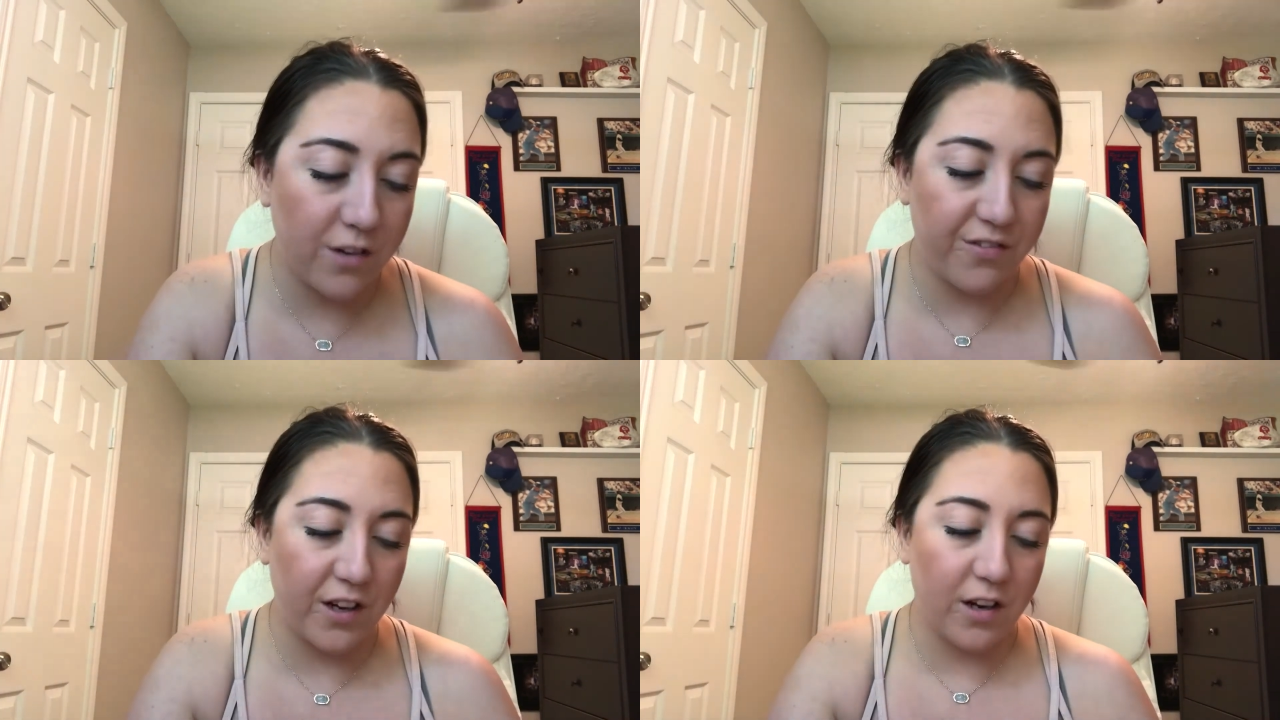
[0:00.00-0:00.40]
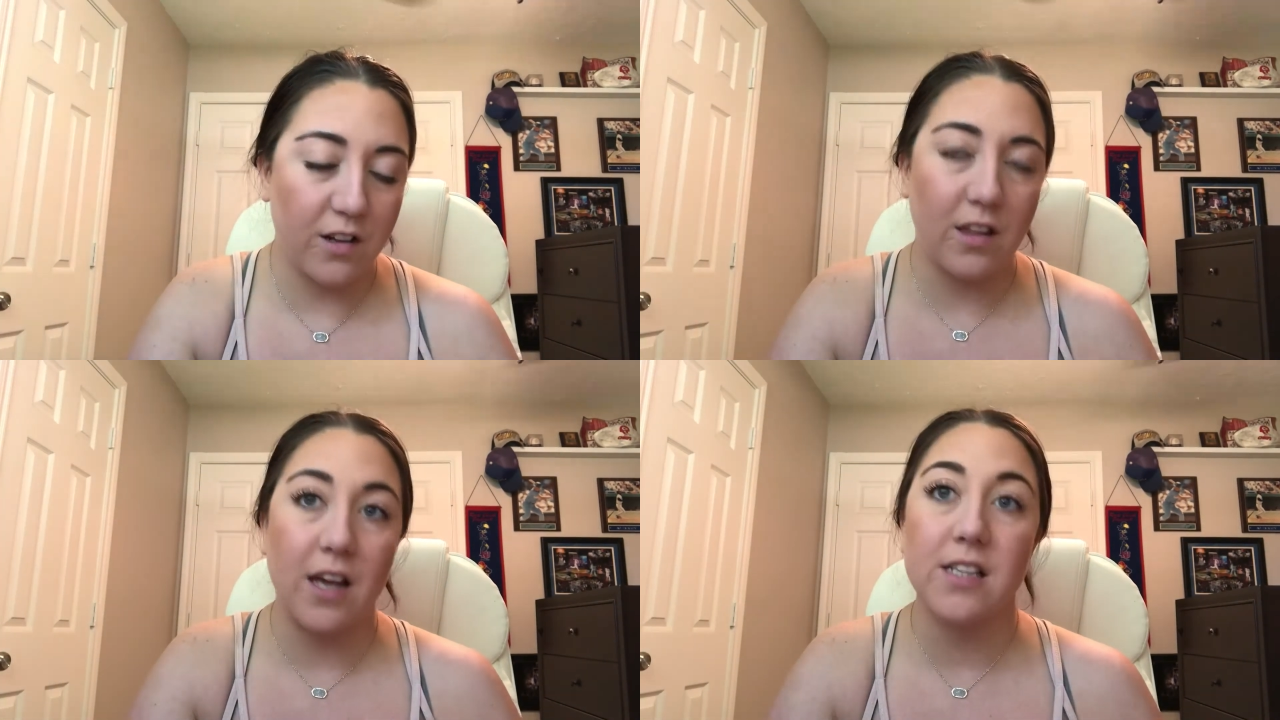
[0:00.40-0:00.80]
to
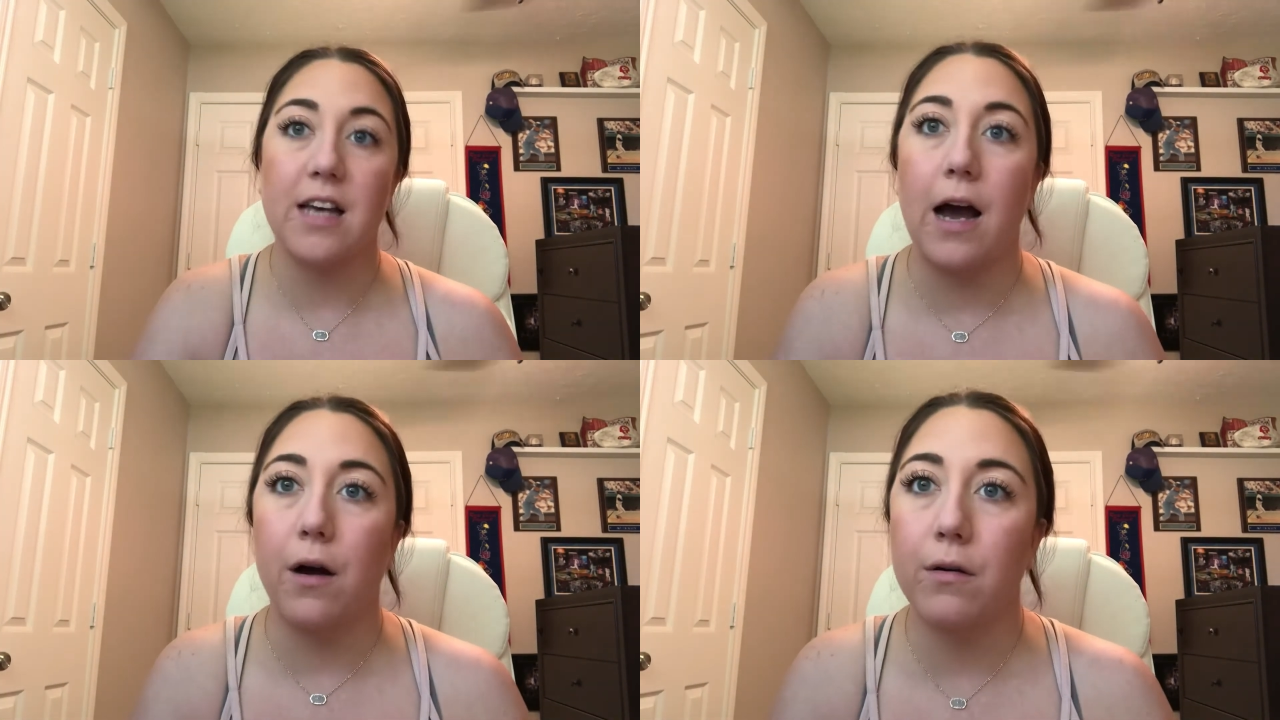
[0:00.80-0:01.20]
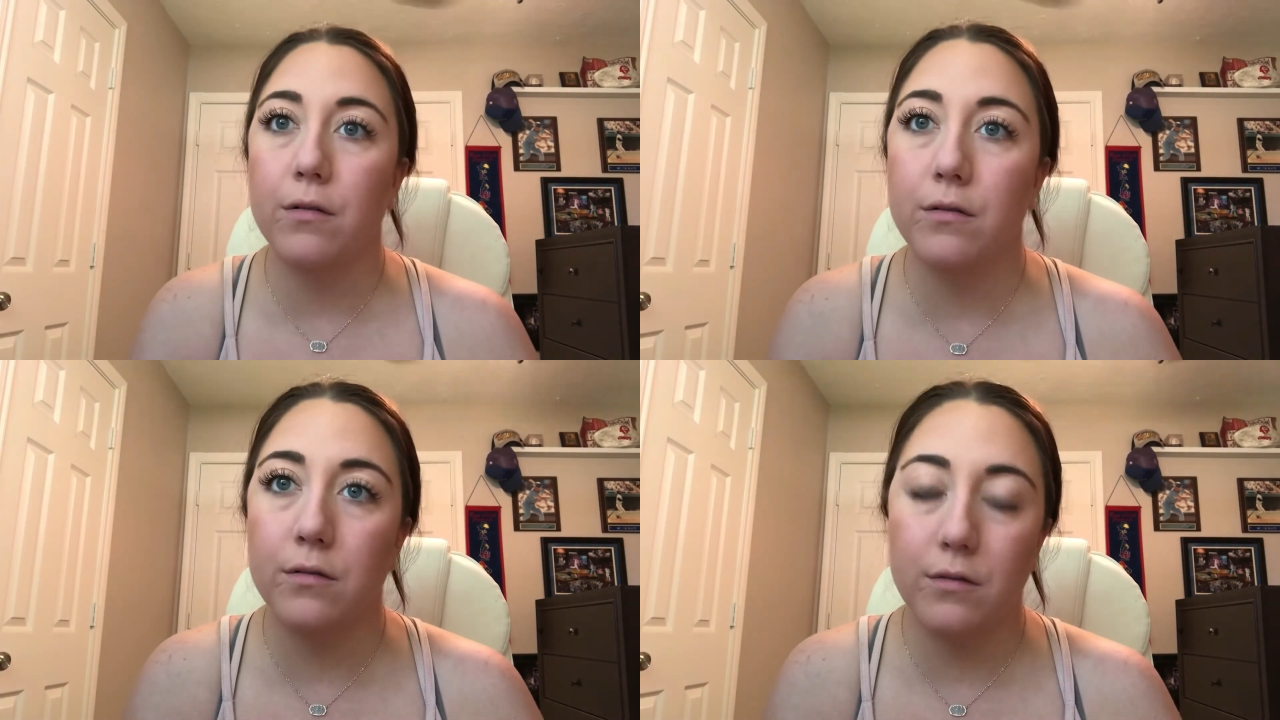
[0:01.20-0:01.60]
figure things out
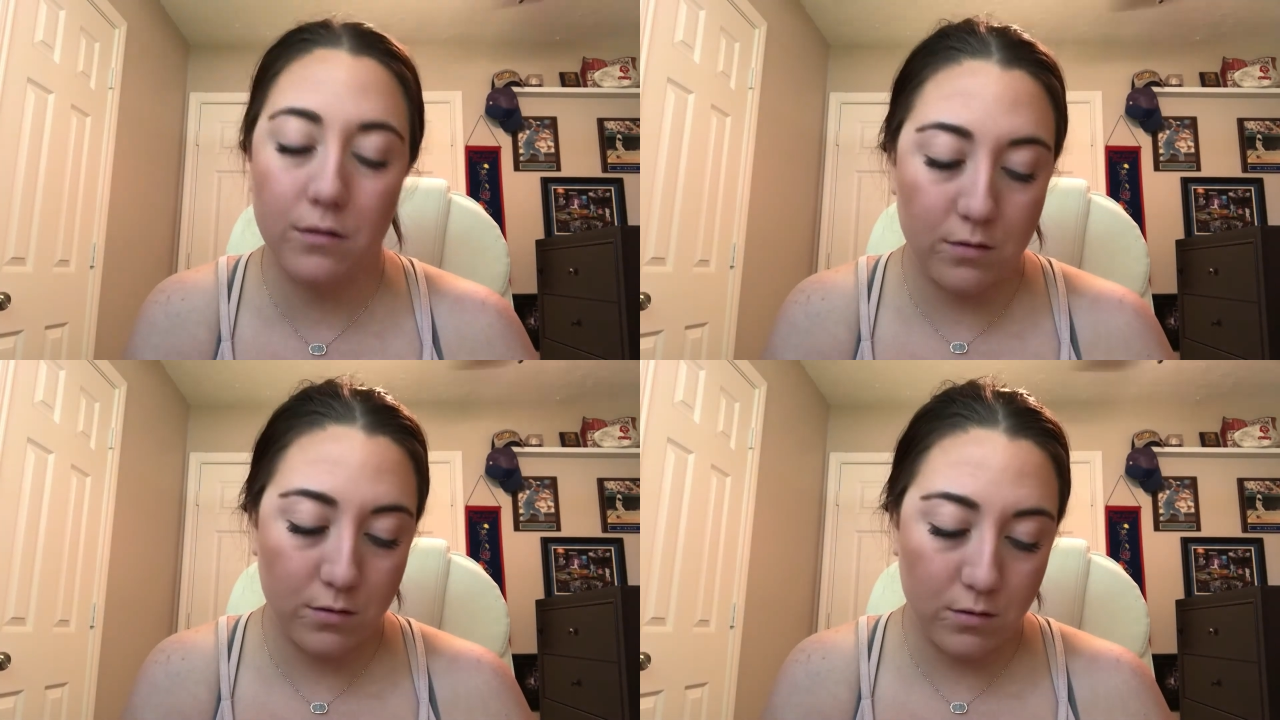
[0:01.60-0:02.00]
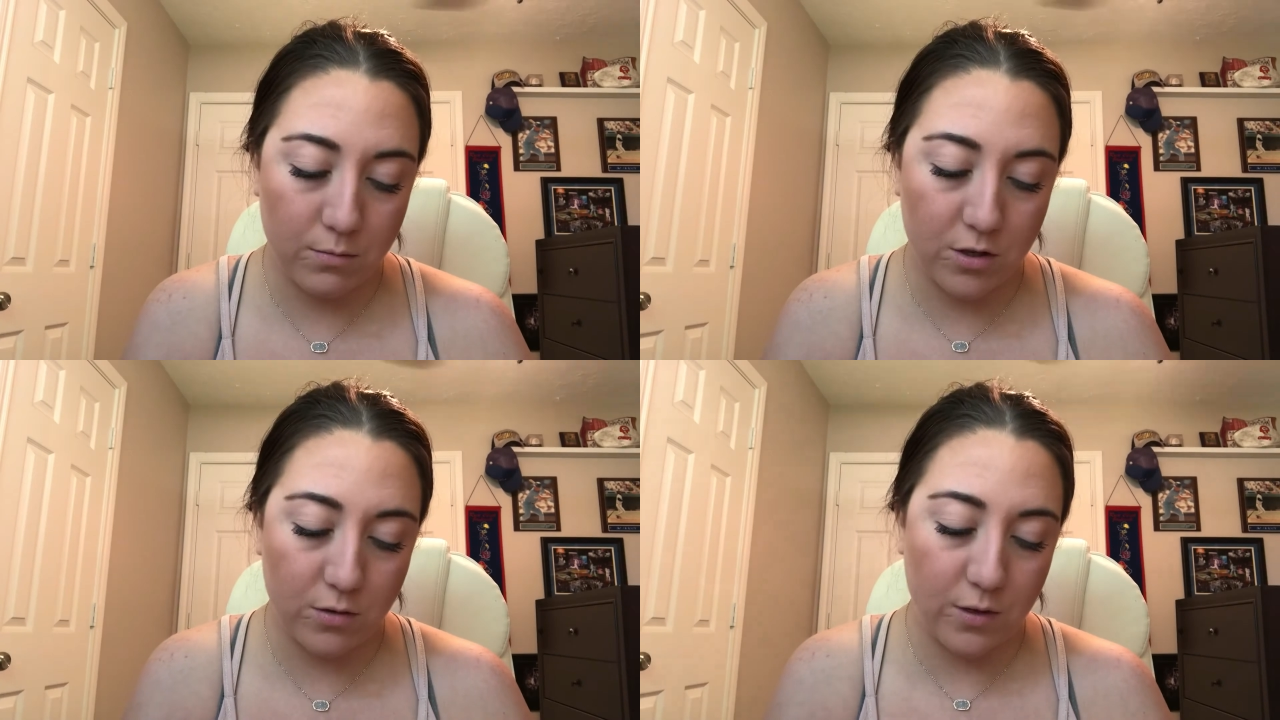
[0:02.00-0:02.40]

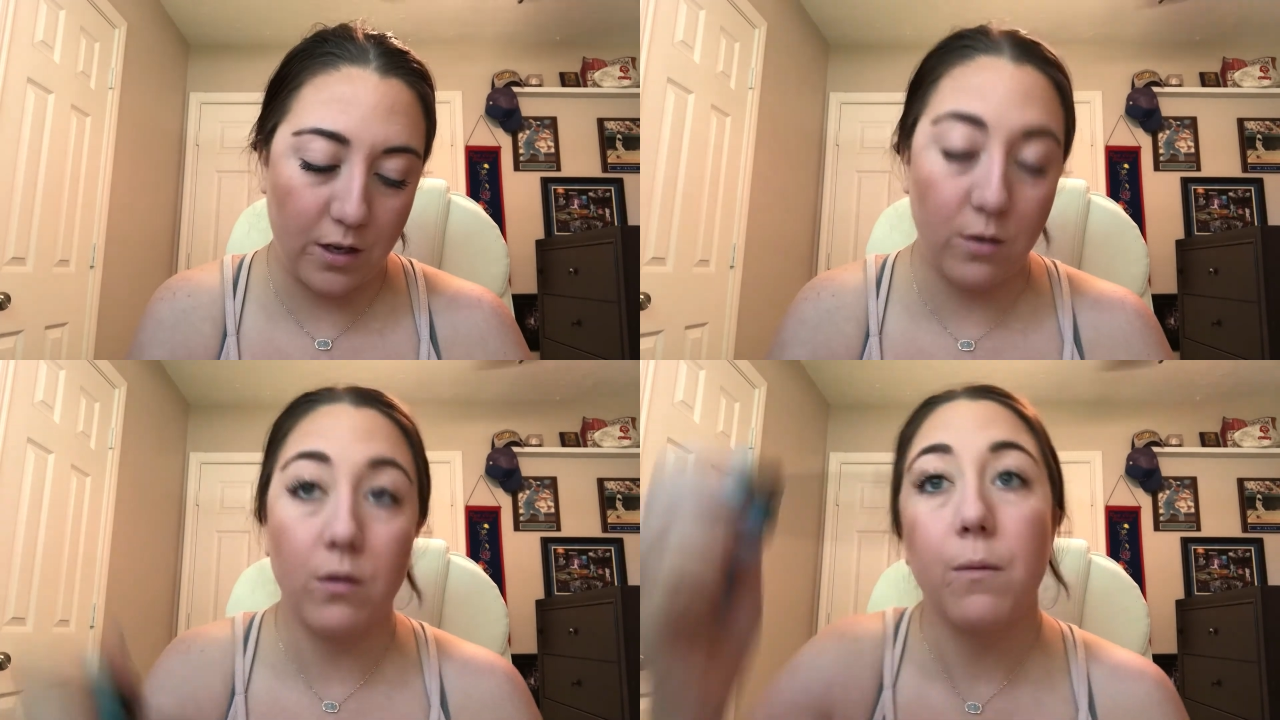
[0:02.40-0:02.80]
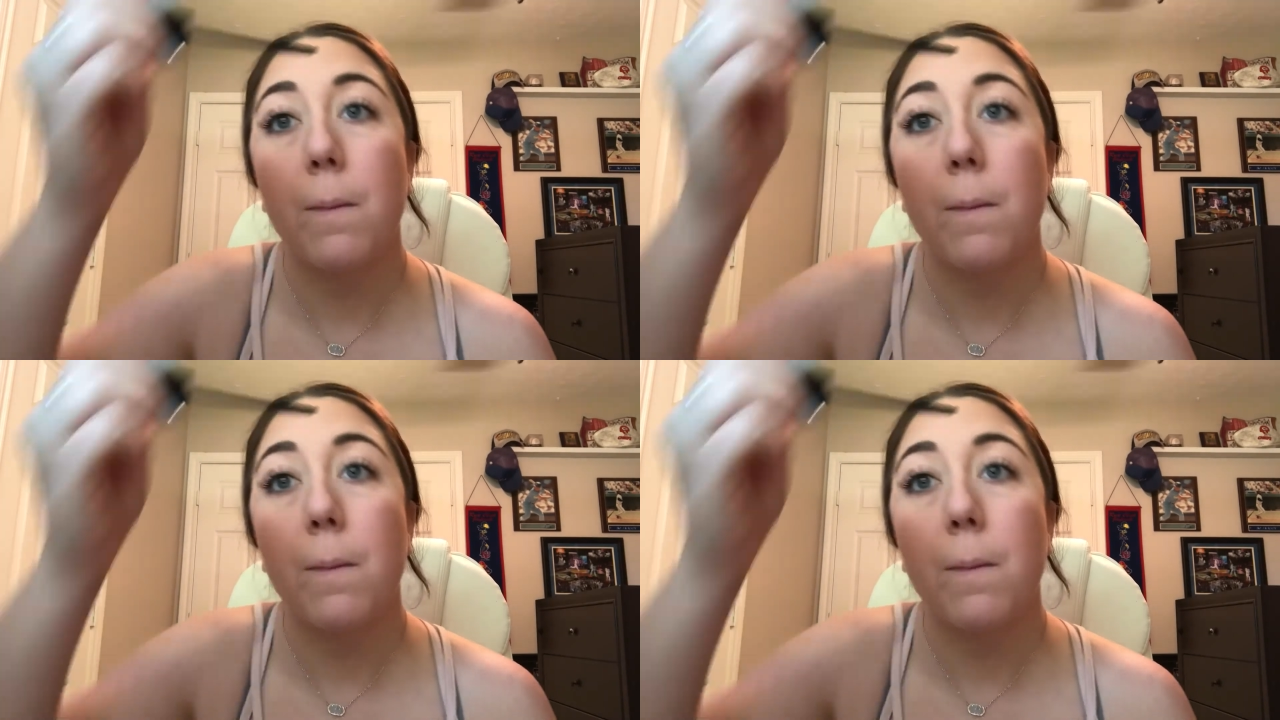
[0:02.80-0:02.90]
between